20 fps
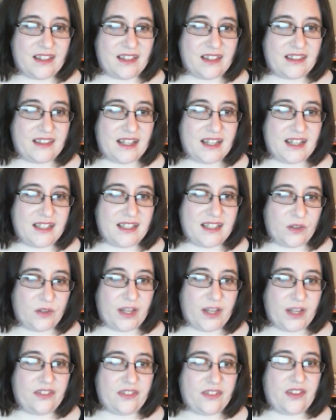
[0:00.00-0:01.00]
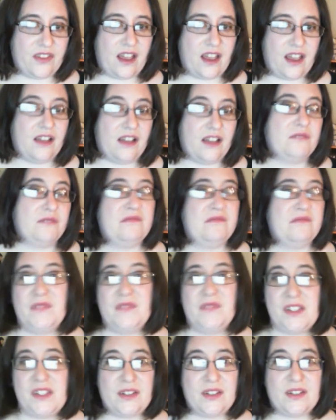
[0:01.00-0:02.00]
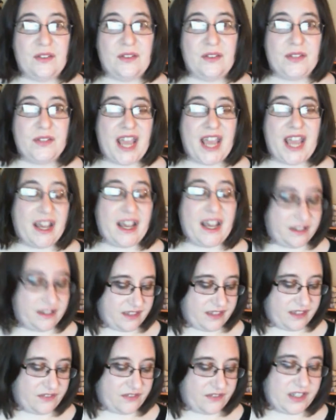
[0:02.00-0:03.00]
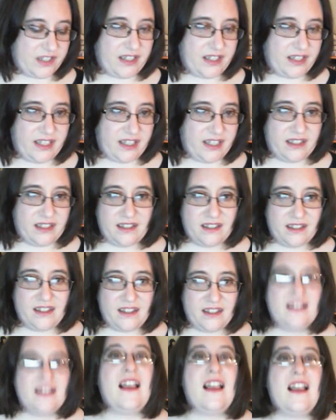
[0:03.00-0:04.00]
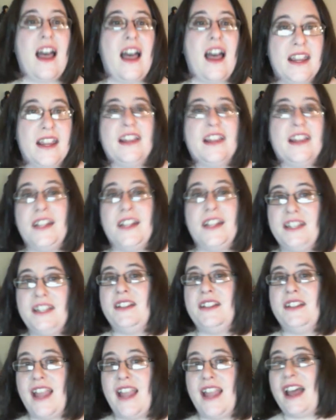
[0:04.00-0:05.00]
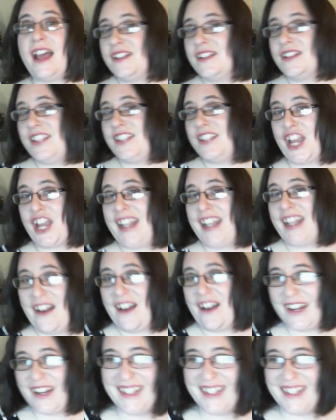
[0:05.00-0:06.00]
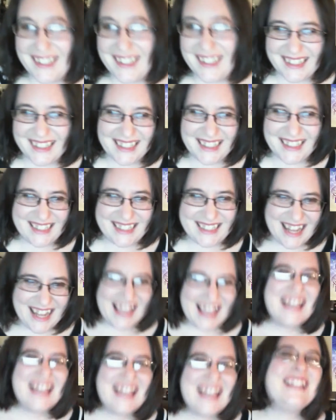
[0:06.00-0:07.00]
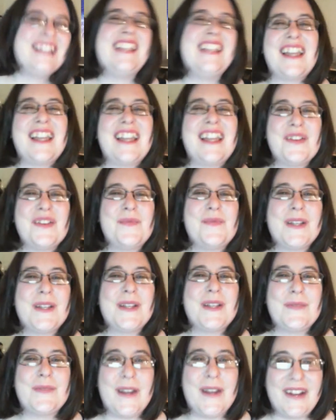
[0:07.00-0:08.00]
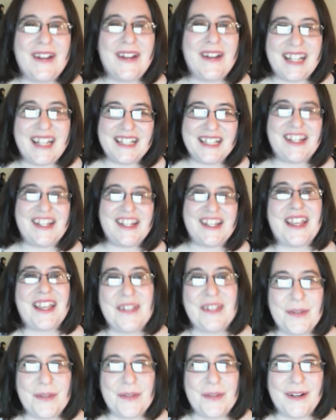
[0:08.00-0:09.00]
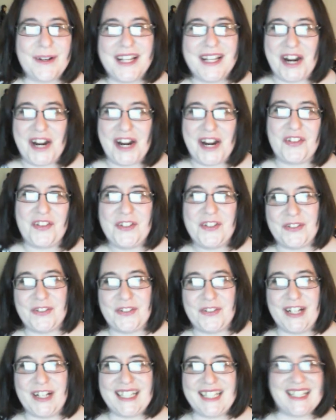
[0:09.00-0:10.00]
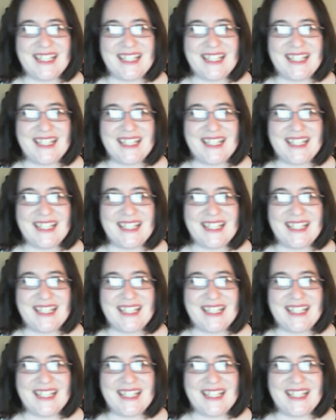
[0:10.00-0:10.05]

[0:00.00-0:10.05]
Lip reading: deal with. So yeah, definitely, check it out. Check out Prosperity and check out Liberty and Other Stories.